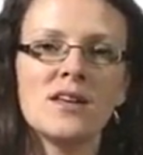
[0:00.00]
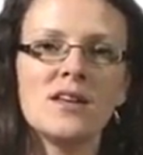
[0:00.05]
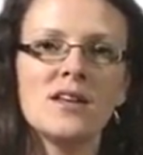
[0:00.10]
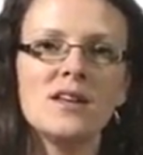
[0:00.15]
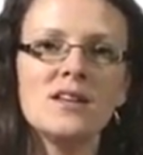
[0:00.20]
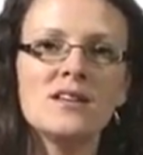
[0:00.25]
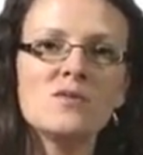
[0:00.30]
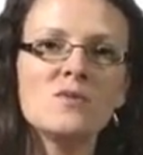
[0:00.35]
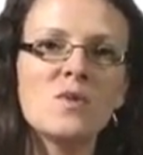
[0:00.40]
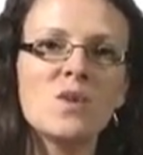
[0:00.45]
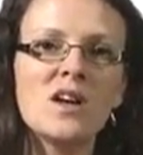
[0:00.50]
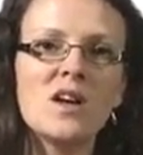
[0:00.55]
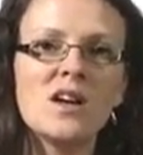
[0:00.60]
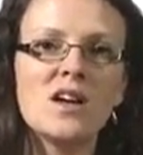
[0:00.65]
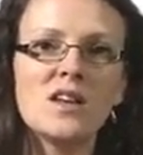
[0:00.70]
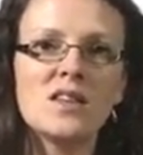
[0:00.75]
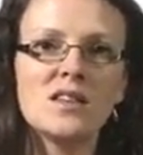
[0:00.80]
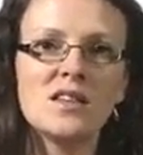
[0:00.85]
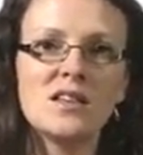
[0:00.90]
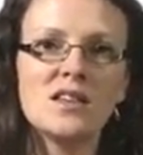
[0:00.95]
and it is
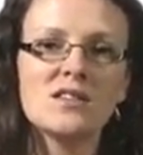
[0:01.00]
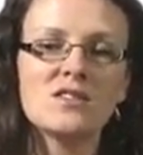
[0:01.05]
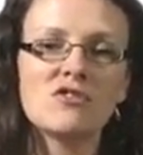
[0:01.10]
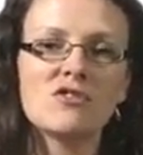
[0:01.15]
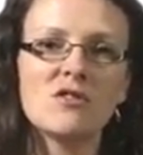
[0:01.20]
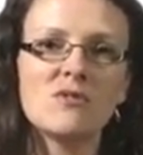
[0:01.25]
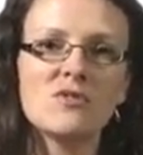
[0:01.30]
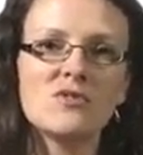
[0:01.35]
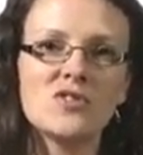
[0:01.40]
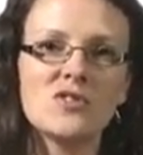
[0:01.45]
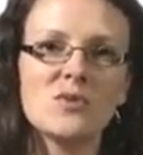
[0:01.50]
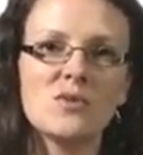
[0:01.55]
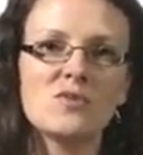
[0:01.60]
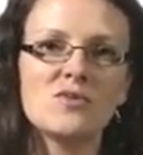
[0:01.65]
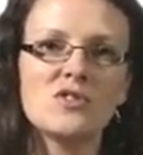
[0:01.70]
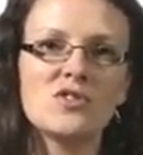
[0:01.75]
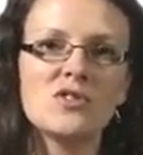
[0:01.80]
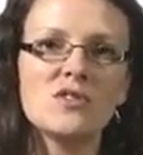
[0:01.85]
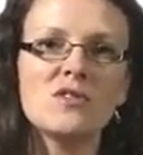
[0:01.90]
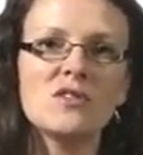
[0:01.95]
where these
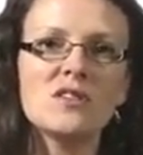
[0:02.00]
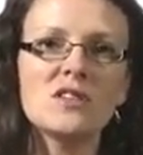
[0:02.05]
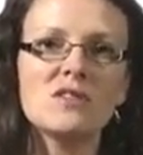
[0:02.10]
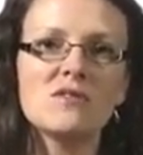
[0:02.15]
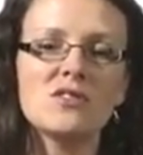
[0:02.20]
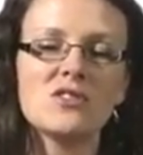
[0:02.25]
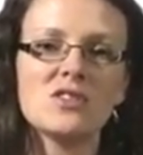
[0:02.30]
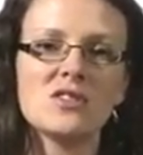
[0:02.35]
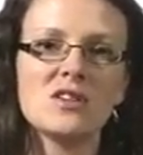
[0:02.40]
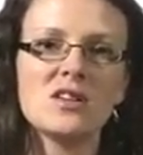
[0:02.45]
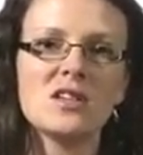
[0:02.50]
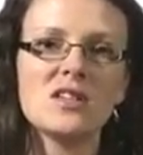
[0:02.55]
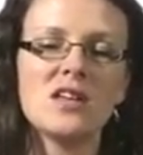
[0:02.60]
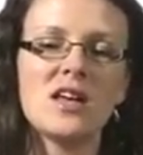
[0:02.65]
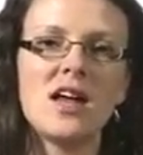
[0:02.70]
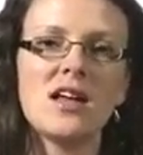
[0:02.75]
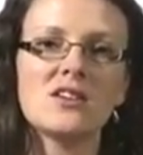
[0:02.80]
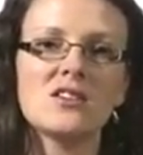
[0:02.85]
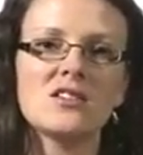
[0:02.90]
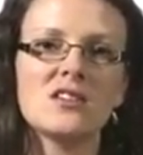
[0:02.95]
chromosomes during division
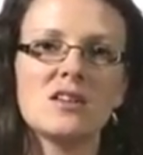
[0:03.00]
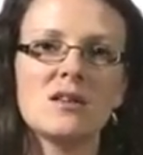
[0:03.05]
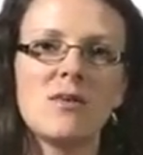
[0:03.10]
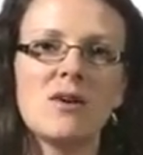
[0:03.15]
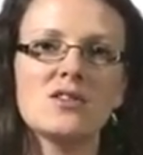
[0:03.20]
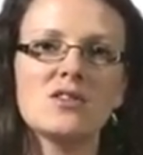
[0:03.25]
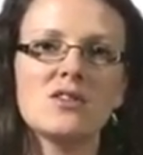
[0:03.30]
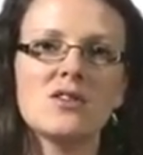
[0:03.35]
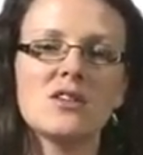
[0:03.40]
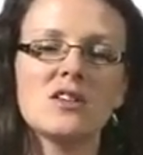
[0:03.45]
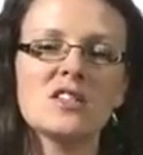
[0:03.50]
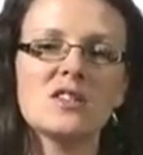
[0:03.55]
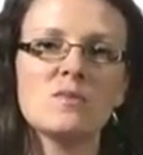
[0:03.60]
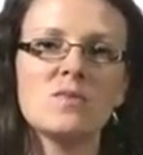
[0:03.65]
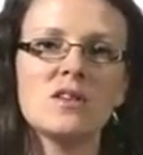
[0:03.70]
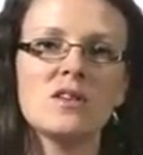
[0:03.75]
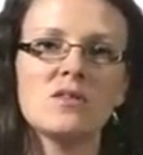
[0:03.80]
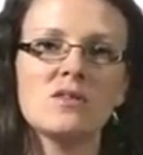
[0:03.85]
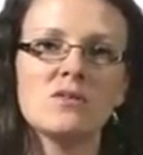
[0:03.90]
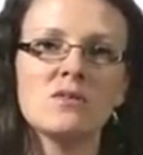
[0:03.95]
attach to the mitotic
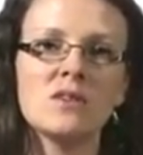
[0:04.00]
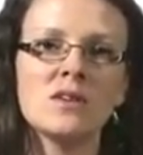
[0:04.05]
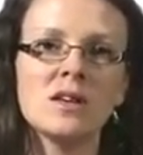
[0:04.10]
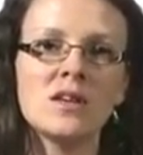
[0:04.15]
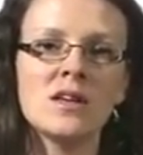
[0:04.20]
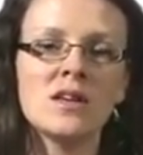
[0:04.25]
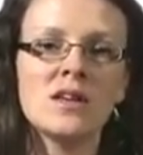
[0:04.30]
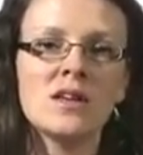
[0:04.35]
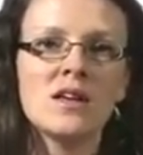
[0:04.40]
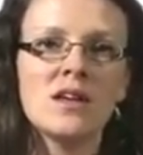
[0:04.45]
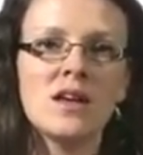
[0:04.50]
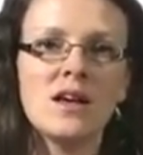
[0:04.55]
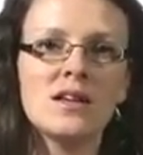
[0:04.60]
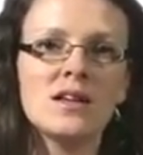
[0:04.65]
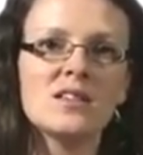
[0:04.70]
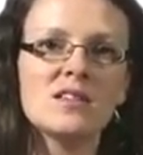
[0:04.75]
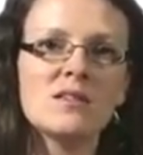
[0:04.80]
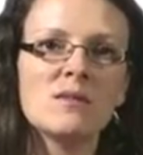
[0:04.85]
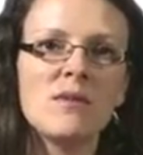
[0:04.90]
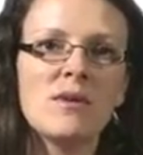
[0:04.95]
spindle.
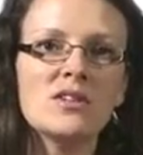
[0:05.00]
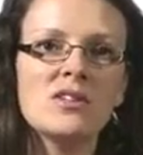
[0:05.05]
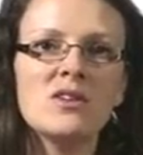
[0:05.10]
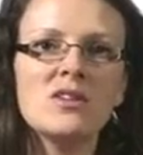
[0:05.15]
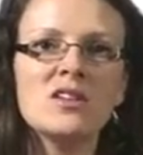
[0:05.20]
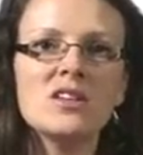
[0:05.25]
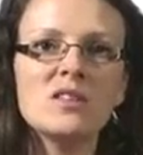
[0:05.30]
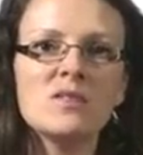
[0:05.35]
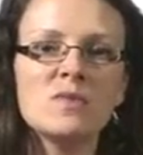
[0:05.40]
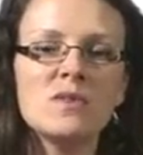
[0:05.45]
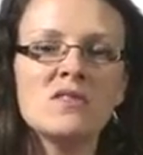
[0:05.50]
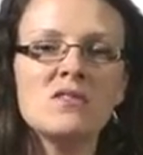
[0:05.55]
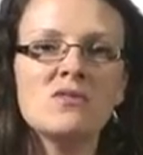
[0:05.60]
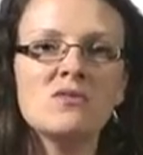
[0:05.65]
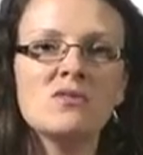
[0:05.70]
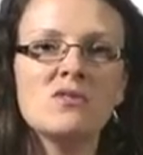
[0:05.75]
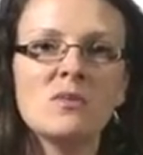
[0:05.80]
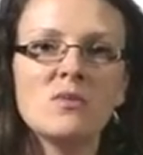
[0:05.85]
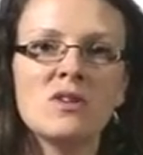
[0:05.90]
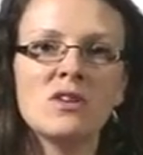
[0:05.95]
And it's the mitotic
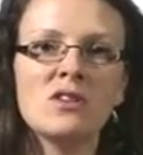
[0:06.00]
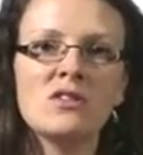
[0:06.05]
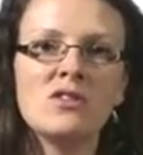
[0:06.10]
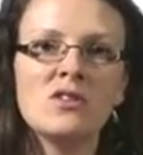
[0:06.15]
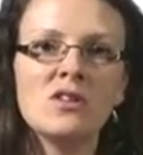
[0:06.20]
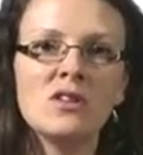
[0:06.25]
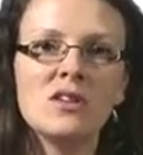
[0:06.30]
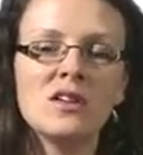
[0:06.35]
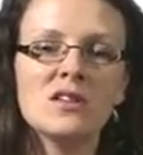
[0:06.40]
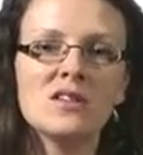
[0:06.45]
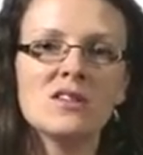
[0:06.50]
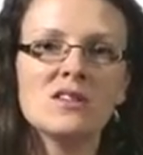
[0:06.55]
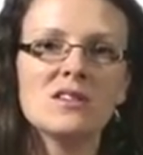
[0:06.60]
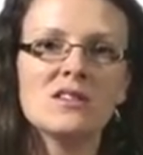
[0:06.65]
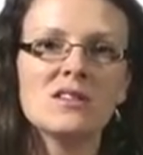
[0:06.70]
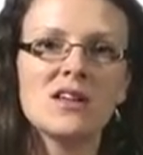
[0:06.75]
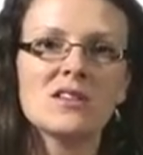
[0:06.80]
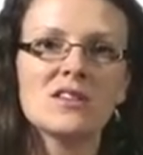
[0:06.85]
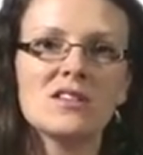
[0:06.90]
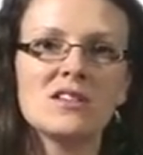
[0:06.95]
spindle that when a nucleus
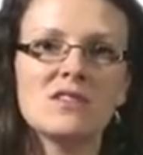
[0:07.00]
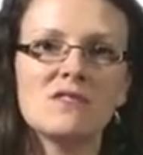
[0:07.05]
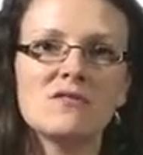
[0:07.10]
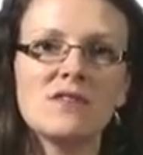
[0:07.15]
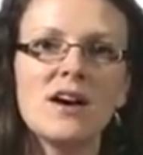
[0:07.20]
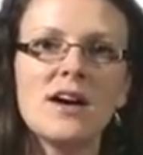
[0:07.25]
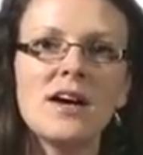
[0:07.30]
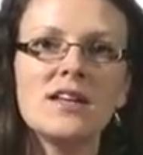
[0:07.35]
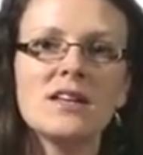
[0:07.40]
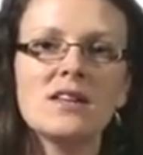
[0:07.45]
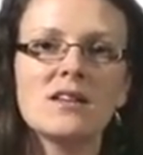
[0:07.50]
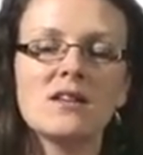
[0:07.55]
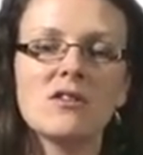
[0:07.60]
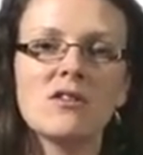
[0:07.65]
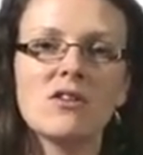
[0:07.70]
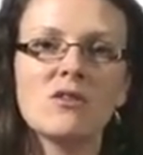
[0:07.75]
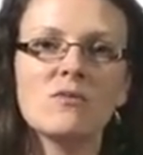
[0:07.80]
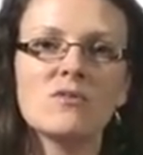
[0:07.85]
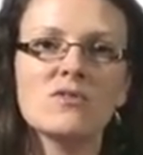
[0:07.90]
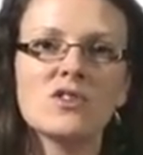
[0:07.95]
is actually dividing the
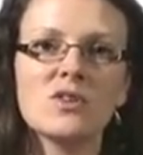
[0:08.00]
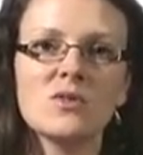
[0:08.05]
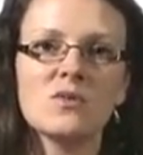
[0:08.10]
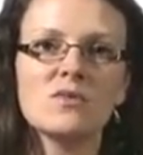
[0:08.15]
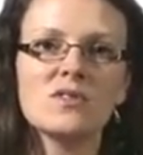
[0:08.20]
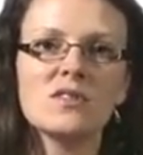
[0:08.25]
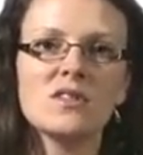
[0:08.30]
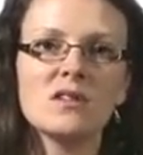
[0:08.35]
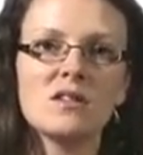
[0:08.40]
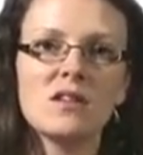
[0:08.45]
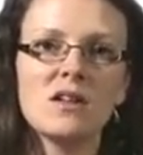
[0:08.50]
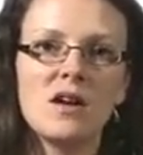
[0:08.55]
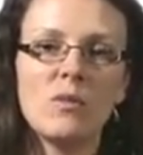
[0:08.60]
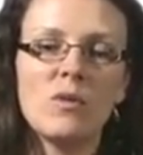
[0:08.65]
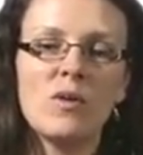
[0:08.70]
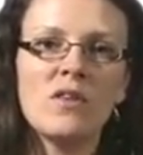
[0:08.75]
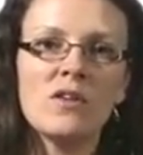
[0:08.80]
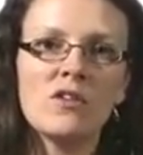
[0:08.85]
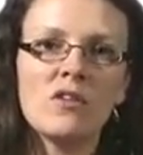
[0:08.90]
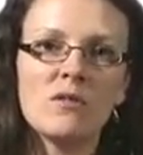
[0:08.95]
chromosomes,
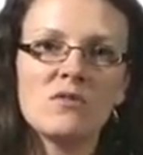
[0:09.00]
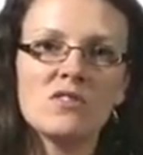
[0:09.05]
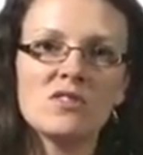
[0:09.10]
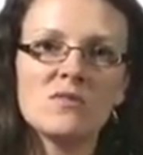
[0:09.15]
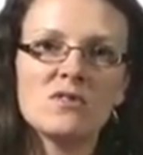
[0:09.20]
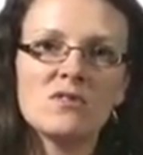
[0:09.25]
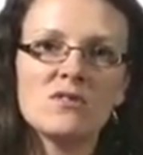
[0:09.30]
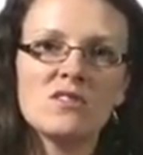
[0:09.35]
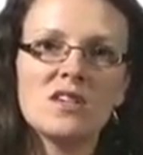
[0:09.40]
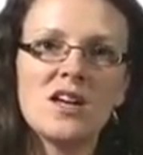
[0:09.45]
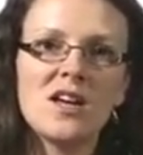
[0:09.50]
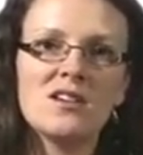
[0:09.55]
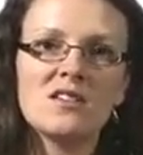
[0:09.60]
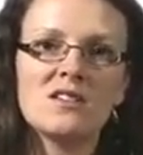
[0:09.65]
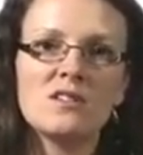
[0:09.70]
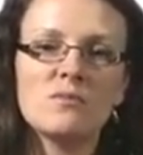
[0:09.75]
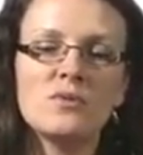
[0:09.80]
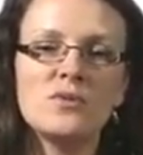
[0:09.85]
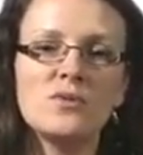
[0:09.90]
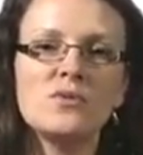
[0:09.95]
when the chromosomes are
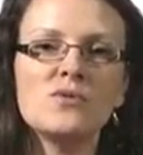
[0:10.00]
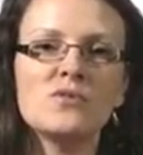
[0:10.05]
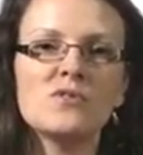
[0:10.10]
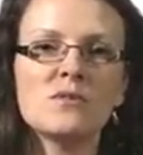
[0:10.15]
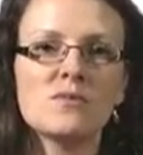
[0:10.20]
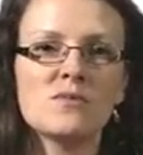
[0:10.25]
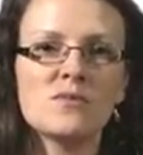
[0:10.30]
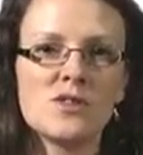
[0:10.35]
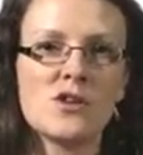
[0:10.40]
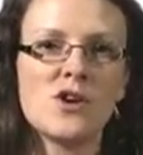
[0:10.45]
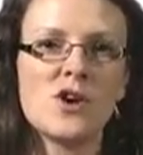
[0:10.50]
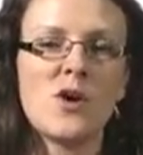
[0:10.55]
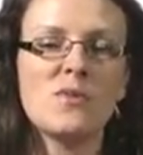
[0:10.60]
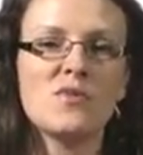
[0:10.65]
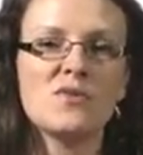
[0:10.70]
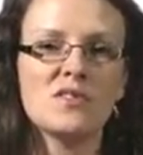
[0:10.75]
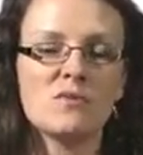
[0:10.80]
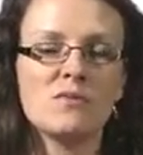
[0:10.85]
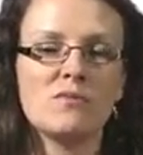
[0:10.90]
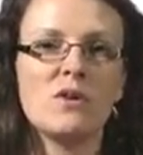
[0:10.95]
attached, it pulls them to the
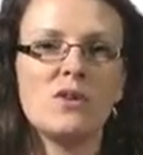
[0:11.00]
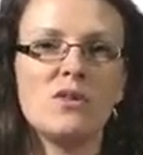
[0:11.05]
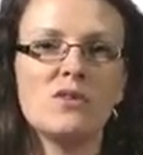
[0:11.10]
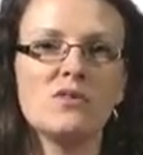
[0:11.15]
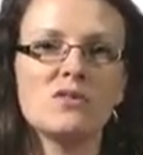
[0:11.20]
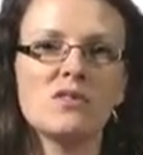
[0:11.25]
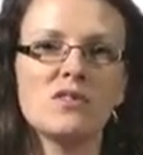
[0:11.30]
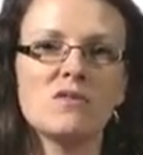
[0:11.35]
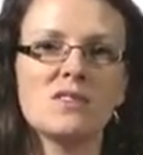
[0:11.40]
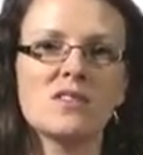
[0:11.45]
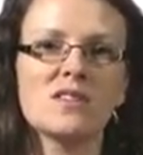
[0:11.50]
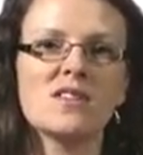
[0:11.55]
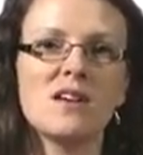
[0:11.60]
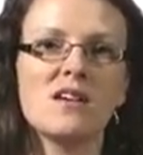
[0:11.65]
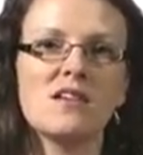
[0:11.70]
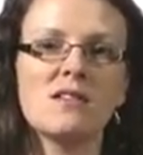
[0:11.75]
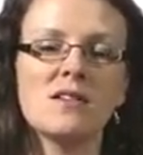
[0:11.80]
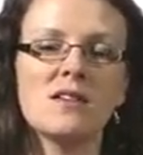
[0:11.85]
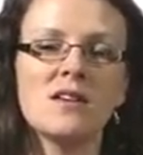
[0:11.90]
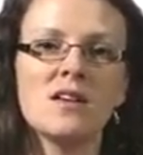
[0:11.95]
opposite poles of the
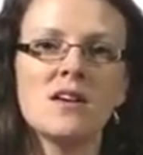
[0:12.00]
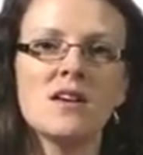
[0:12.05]
cell.